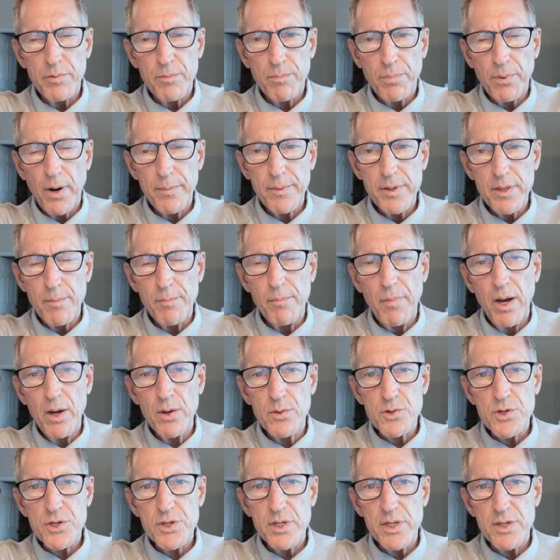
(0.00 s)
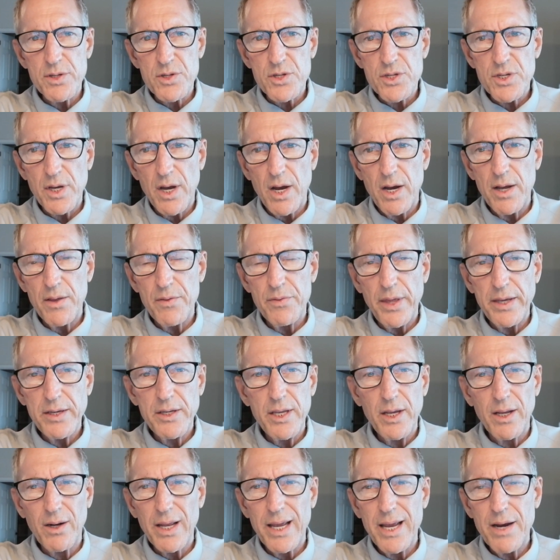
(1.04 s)
probably the most is they
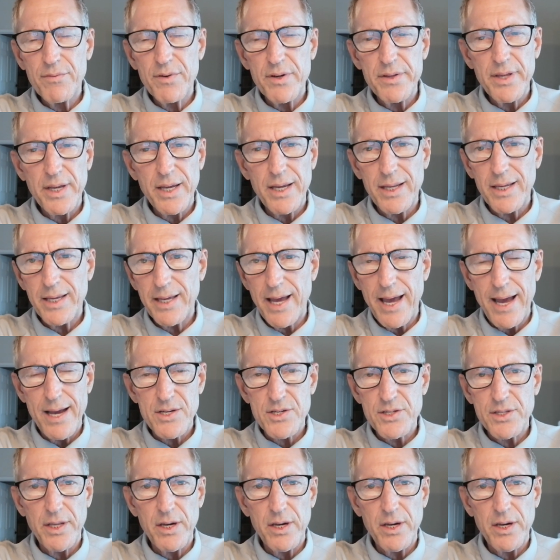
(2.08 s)
deal everything in cash.